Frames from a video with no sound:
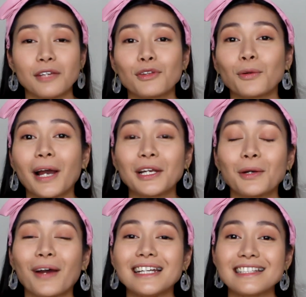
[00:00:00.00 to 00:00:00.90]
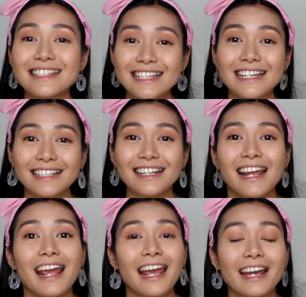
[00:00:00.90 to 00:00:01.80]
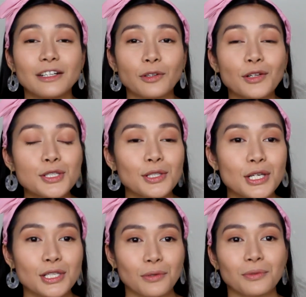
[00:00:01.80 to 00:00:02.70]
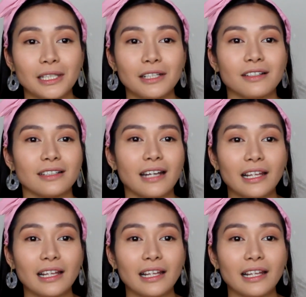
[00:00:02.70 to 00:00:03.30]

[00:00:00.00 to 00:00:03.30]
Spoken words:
even though I know I did, and it also looks really good.